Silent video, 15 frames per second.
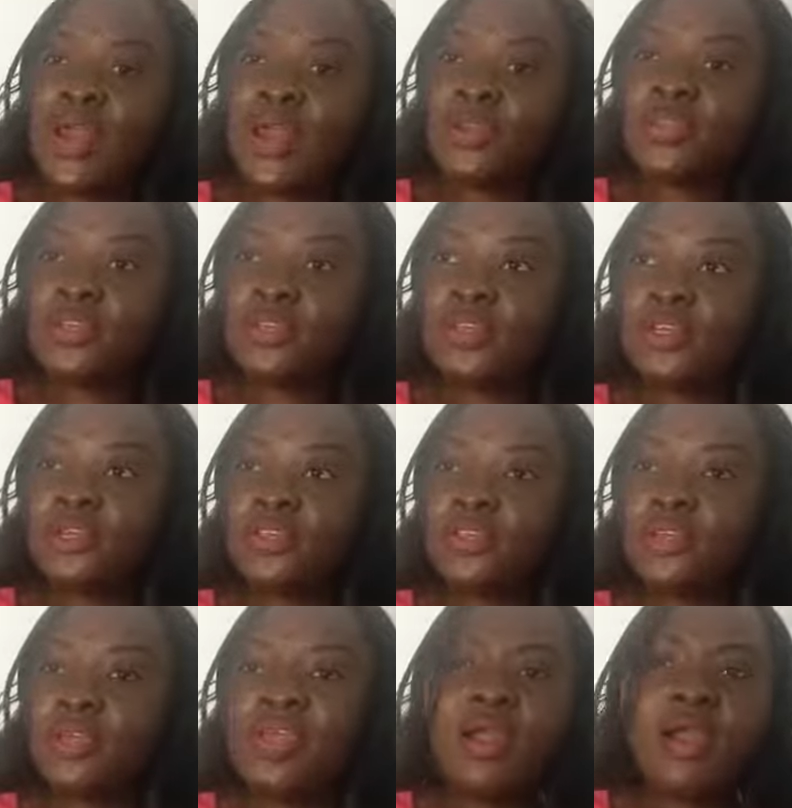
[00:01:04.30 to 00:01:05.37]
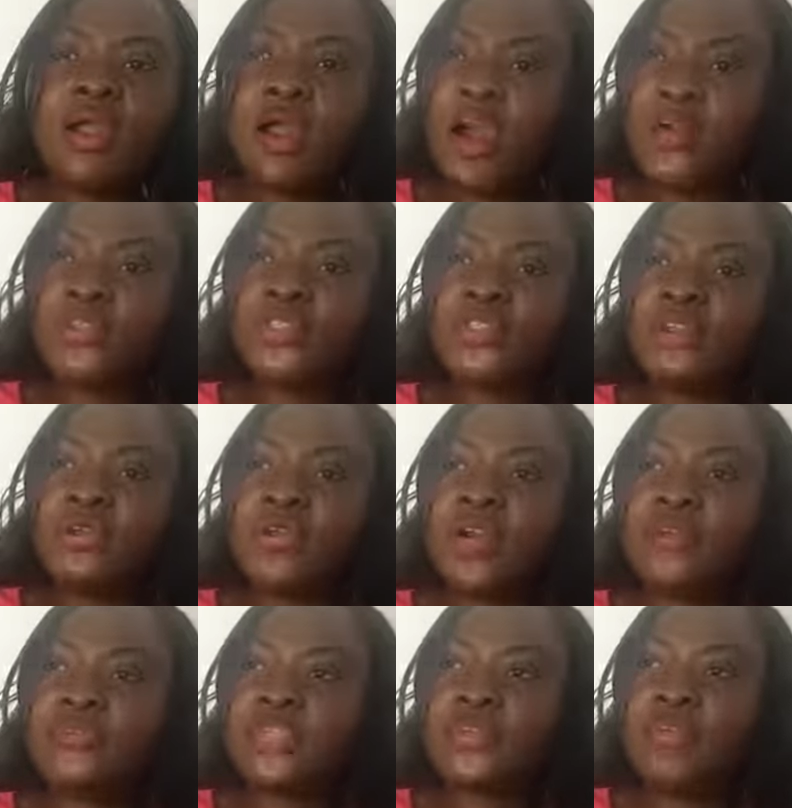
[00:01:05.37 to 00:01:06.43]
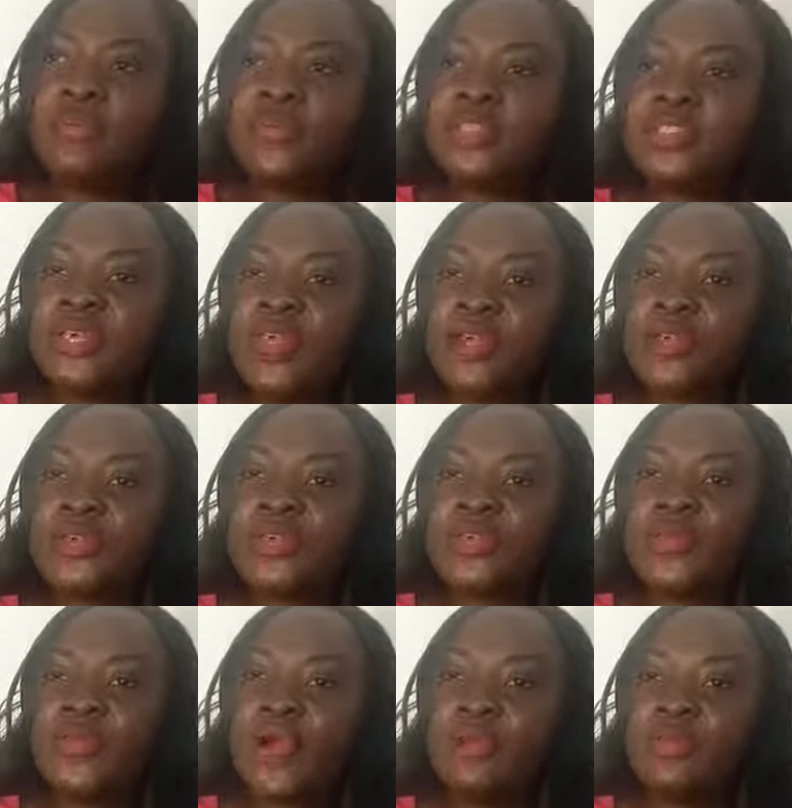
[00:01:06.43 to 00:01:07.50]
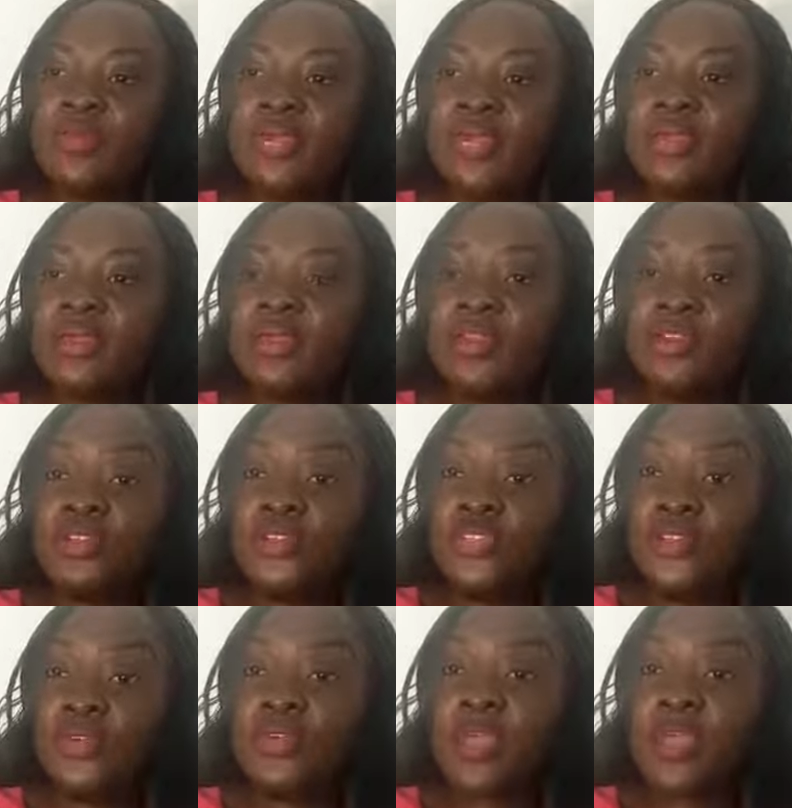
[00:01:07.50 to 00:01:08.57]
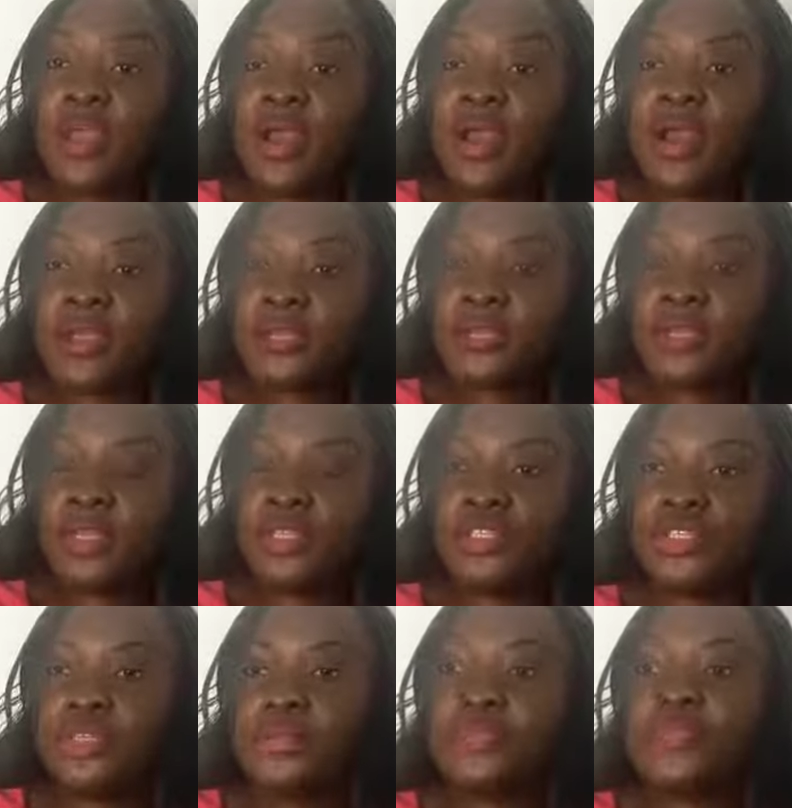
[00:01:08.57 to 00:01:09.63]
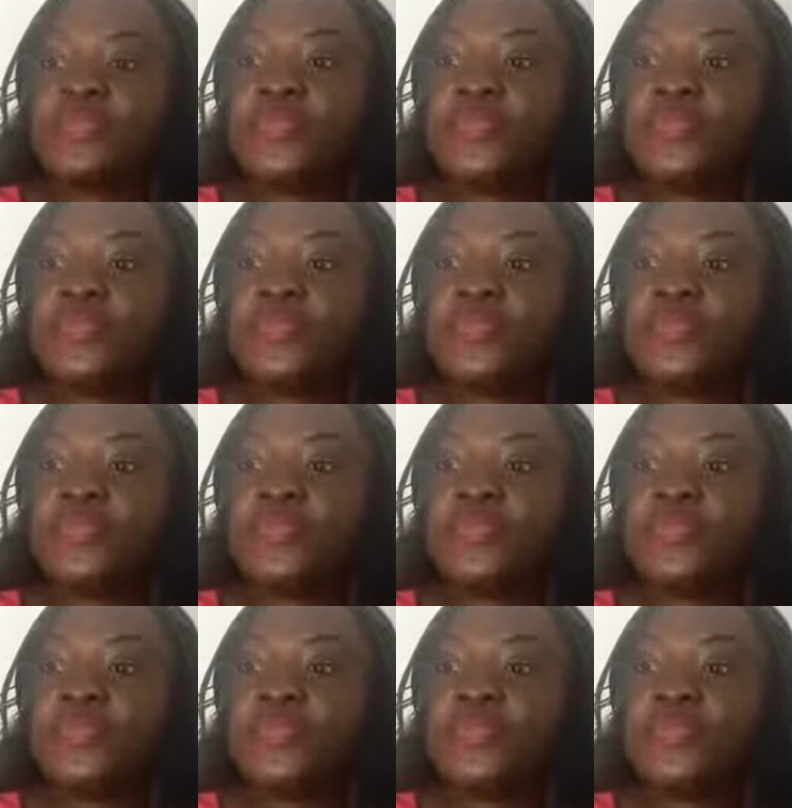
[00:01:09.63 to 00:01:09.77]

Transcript: isolation? How do you look after your mental health and well-being during isolation?